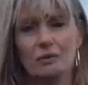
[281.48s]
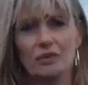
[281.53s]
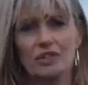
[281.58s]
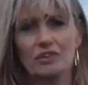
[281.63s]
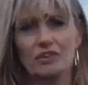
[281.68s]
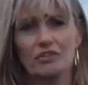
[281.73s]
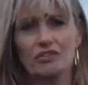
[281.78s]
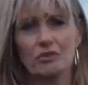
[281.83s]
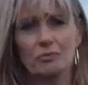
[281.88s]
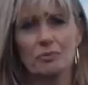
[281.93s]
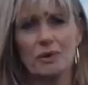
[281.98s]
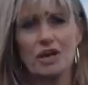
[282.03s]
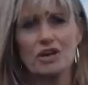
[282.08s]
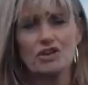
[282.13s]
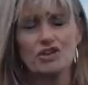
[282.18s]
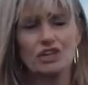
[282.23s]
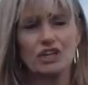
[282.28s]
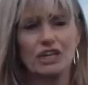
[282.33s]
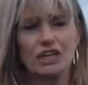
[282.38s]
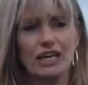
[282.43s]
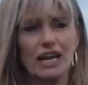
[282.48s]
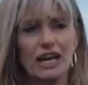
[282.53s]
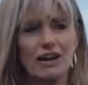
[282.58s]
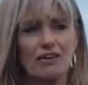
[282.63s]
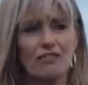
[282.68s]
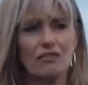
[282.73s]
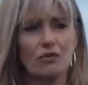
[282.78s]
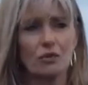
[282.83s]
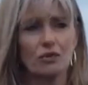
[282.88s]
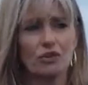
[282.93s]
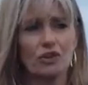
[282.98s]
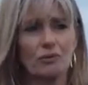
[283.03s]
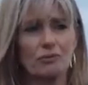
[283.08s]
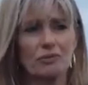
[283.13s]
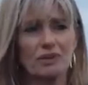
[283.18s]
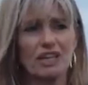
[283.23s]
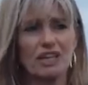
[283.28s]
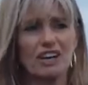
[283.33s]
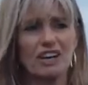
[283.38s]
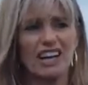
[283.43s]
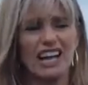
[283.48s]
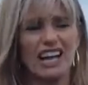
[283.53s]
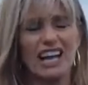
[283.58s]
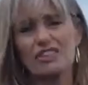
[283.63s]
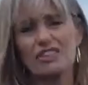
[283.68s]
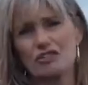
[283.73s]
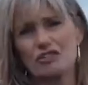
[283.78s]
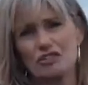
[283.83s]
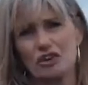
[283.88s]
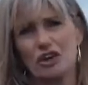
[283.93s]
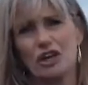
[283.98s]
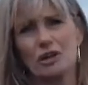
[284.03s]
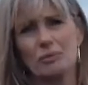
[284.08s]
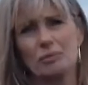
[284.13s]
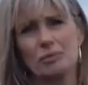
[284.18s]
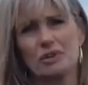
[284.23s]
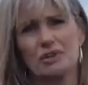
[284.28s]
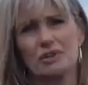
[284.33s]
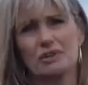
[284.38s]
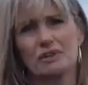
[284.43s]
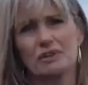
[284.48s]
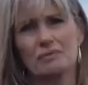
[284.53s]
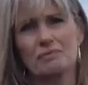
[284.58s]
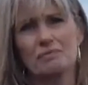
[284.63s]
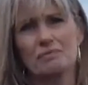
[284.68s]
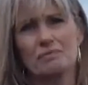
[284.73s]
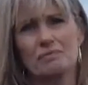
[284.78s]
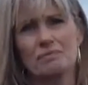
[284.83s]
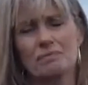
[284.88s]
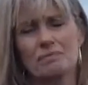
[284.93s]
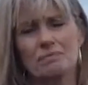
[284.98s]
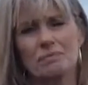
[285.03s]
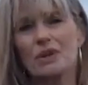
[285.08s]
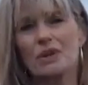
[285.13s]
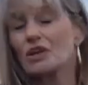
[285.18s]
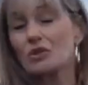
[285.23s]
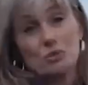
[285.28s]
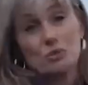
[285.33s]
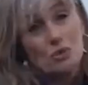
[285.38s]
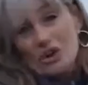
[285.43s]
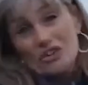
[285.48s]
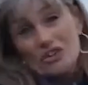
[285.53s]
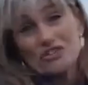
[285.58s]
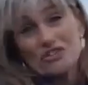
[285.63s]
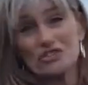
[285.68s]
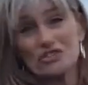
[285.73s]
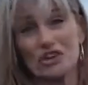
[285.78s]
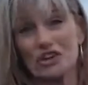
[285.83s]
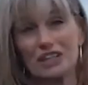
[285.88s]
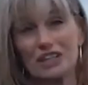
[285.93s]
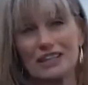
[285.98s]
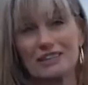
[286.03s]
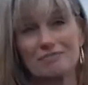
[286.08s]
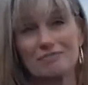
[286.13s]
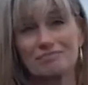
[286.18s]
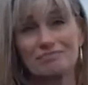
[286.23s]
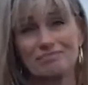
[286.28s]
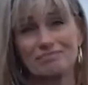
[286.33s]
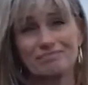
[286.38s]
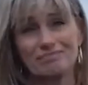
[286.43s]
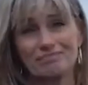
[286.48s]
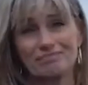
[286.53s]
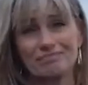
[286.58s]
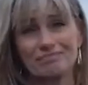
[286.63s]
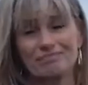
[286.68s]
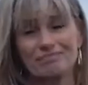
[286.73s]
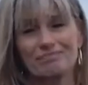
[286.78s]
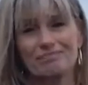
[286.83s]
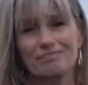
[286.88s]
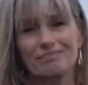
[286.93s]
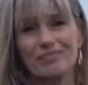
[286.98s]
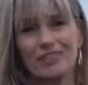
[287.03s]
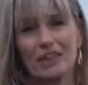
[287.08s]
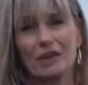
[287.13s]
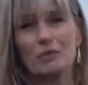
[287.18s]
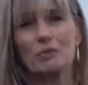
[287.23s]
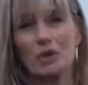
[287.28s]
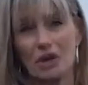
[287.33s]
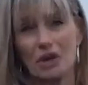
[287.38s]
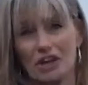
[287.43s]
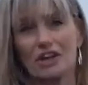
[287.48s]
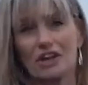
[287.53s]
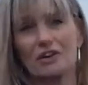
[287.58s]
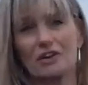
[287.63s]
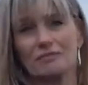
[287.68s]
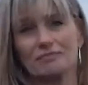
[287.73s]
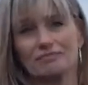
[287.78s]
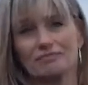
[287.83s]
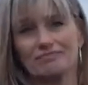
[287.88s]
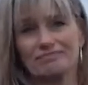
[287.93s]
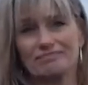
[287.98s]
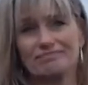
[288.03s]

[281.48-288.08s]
with information and how forthcoming they are to ask for help because we're all struggling. We all are.